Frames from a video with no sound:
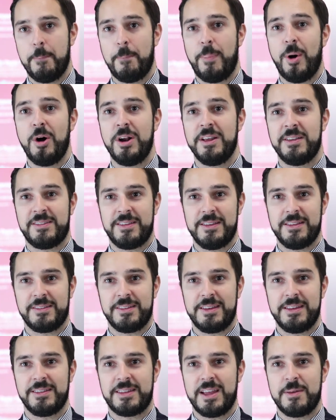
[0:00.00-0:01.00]
policies,
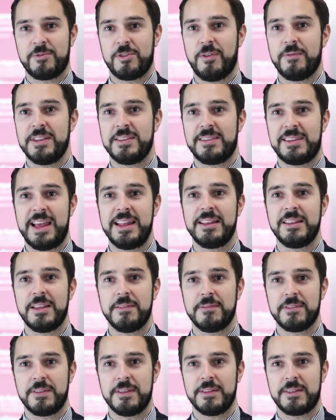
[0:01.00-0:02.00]
in terms of incentives,